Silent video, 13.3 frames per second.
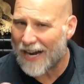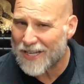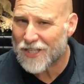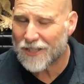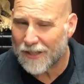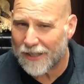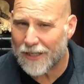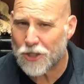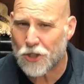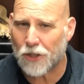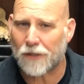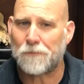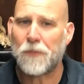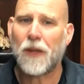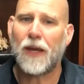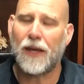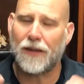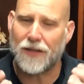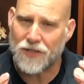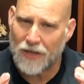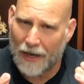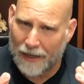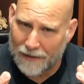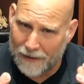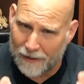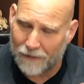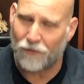isolation and this
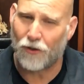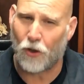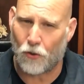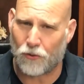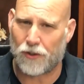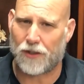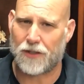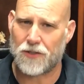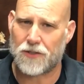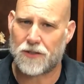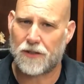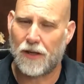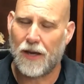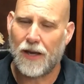idea of loneliness.